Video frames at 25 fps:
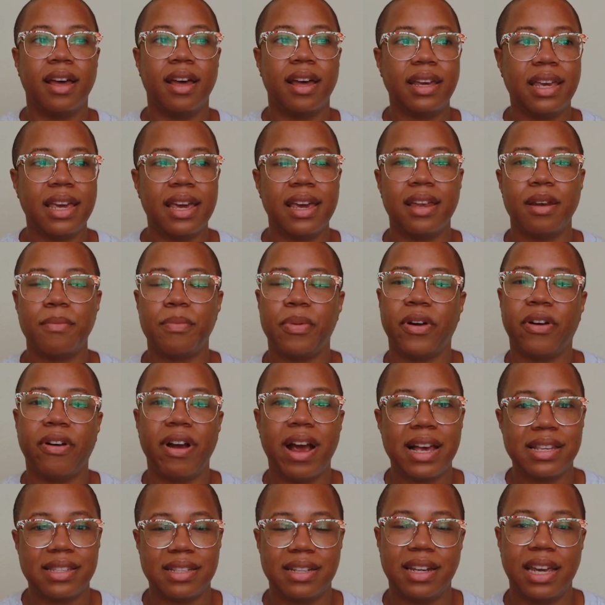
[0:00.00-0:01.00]
Again,
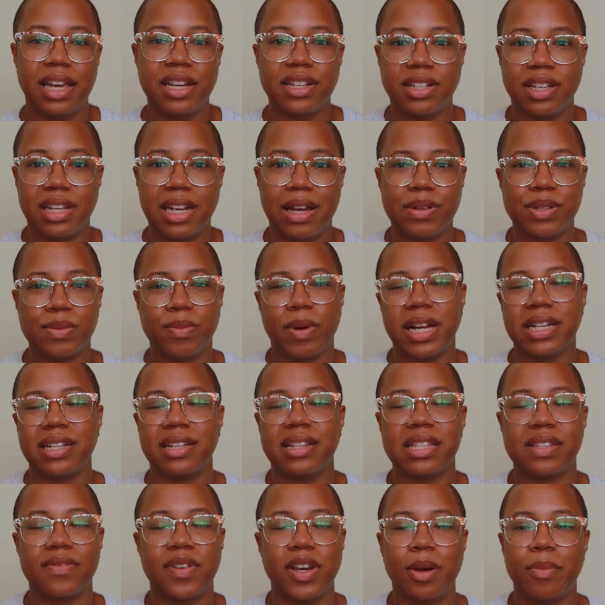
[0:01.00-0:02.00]
procrastination. I was
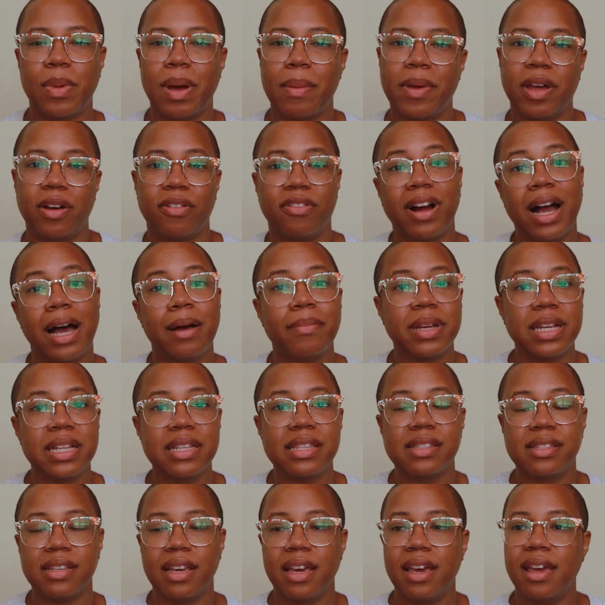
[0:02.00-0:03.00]
watching this video by Mel
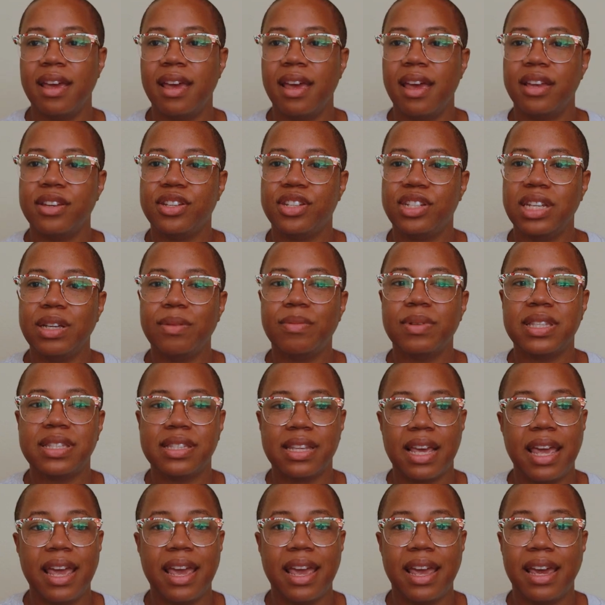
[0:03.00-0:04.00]
Robbins and she was
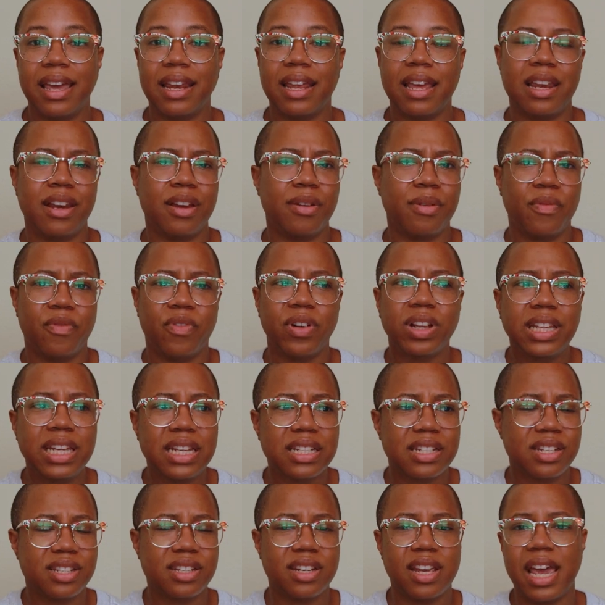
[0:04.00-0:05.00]
saying, and it
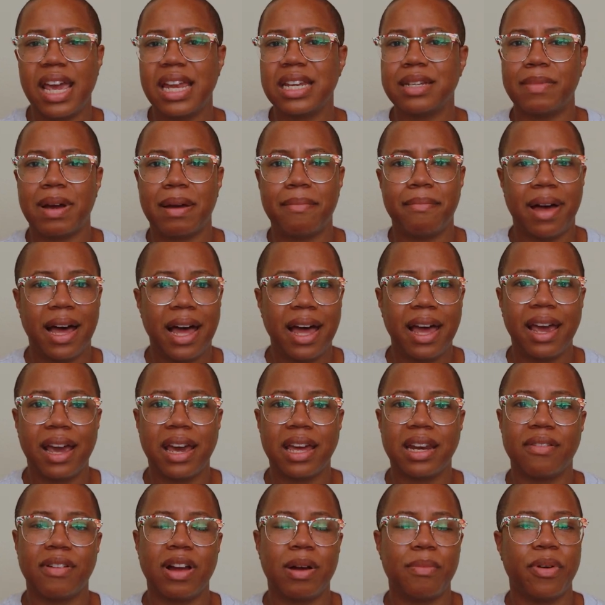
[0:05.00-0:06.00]
really just changed my
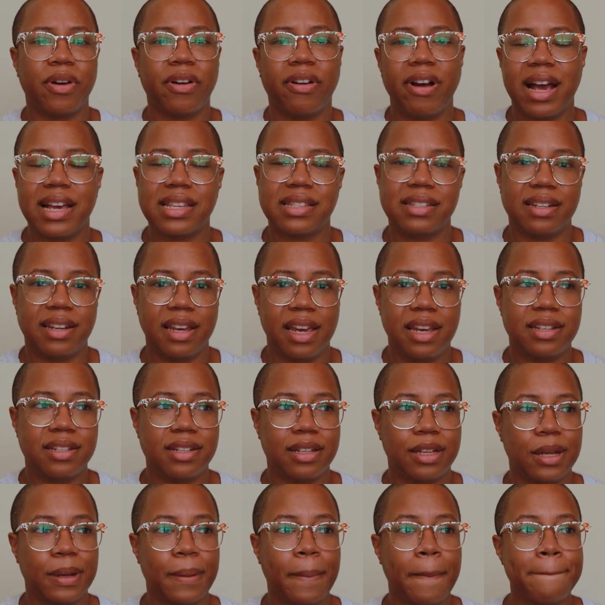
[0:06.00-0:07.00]
mind around
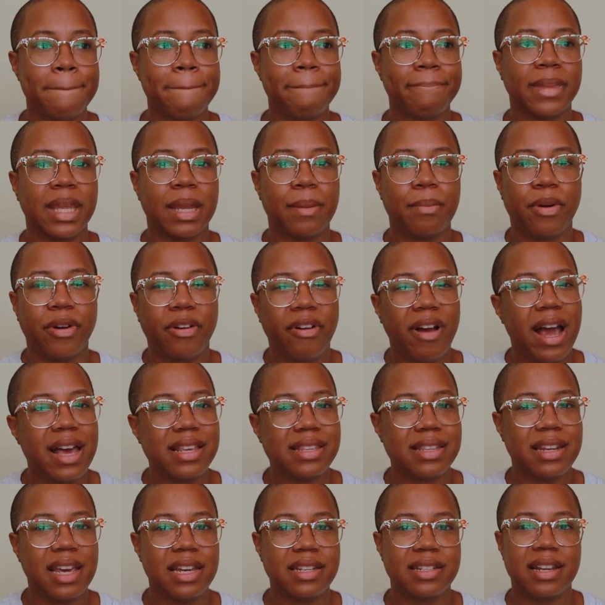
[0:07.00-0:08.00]
procrastination.
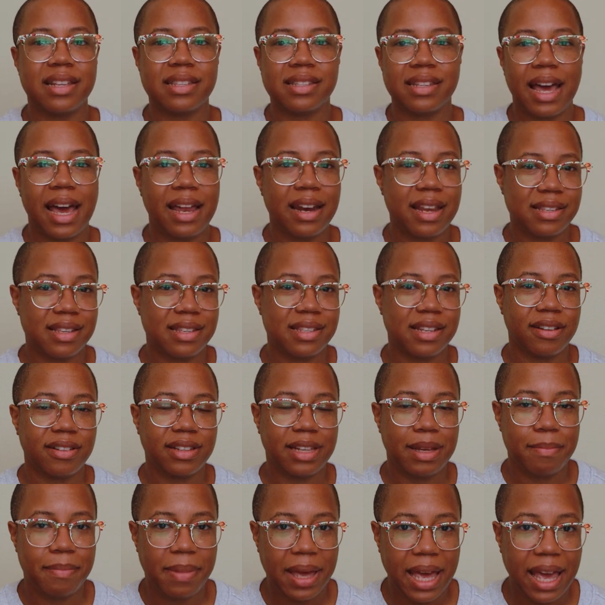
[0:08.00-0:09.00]
Procrastination is not
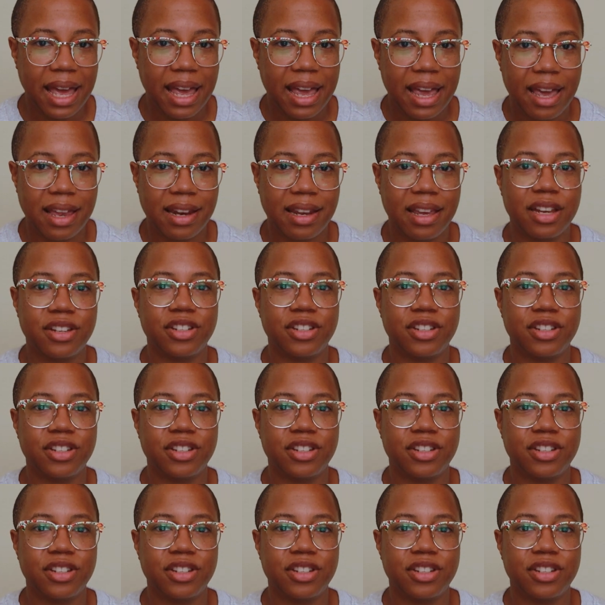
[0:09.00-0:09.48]
necessarily bad.